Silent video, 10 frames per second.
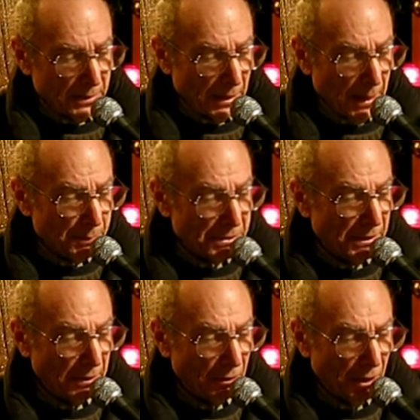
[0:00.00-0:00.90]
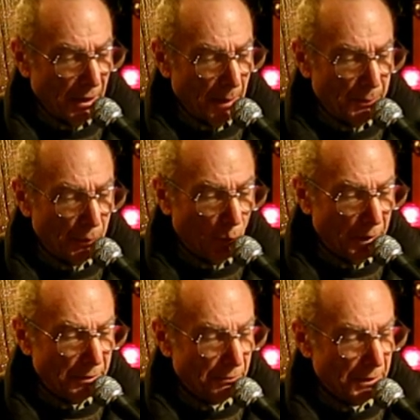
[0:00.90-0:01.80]
Topsy, looking up in
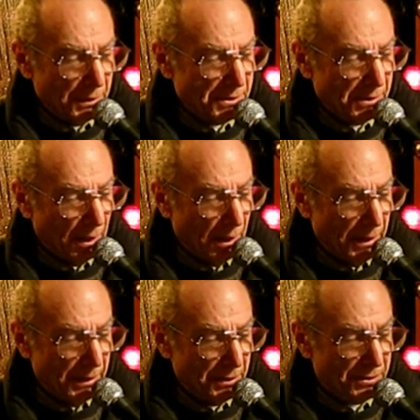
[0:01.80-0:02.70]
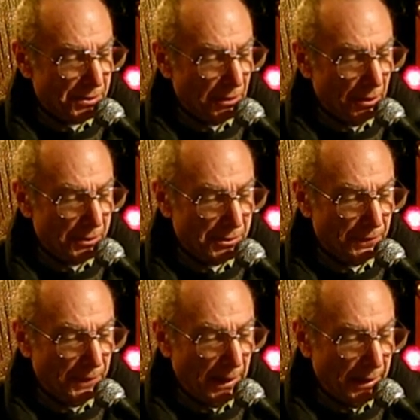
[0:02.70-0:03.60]
wonder at the sky, at the stars
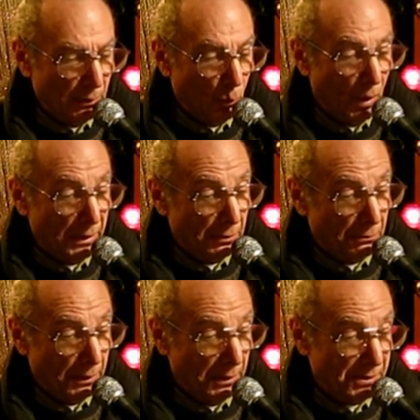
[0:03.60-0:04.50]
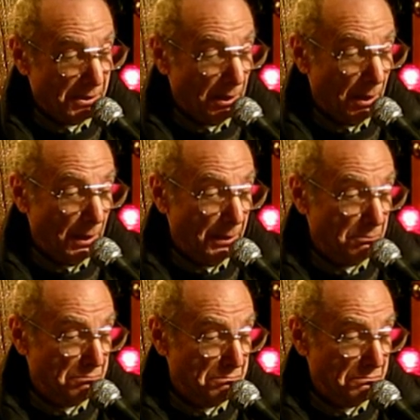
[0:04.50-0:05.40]
of night wandering the sky,
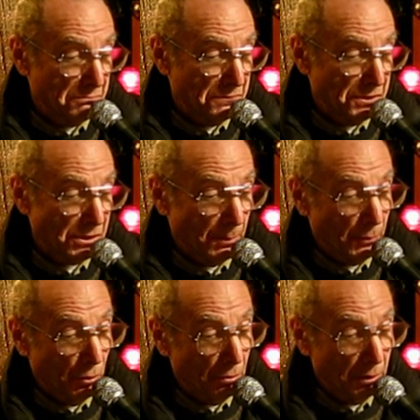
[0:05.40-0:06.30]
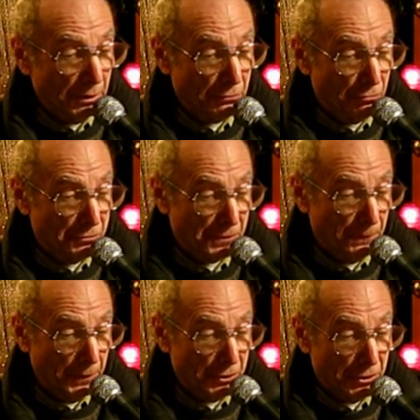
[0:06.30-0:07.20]
some called it
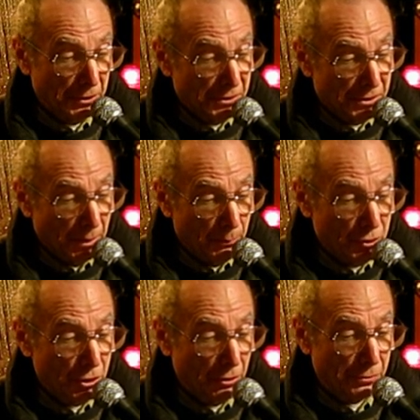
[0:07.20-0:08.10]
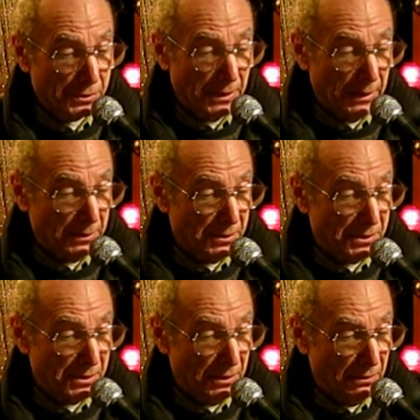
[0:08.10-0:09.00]
crucifixion, some chose not to
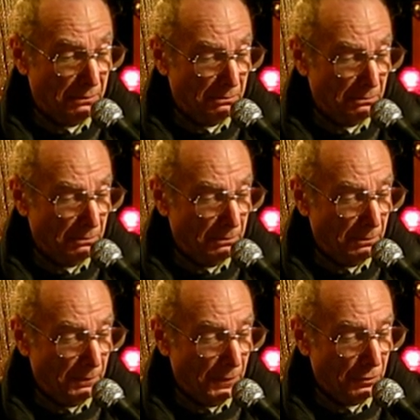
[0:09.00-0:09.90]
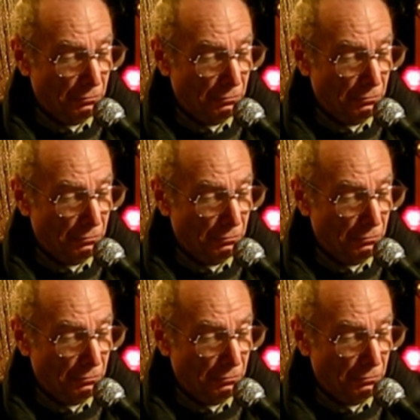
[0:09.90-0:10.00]
see. The